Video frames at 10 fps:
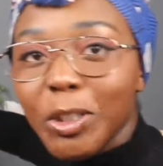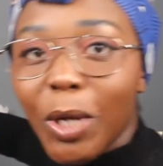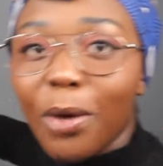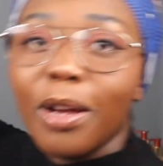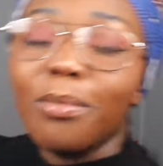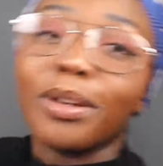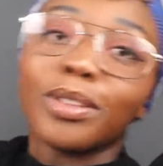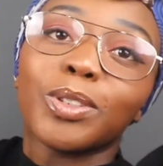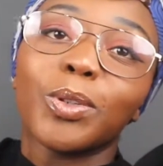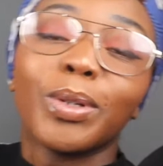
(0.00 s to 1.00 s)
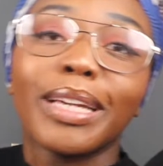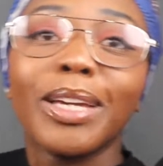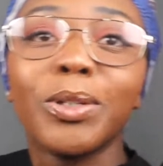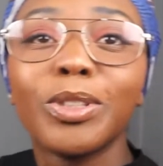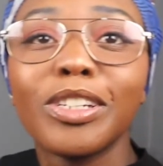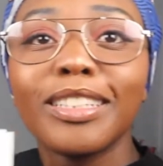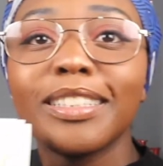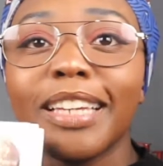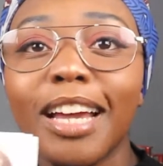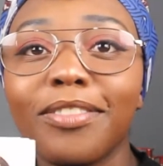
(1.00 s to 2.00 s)
swear word book. It's called Get Your Shit
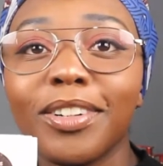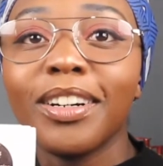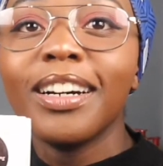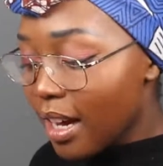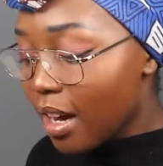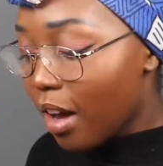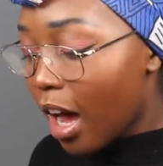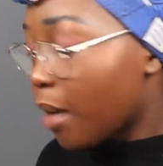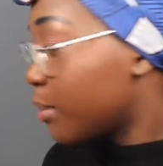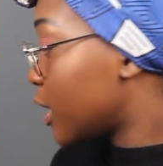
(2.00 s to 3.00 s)
Together. I'm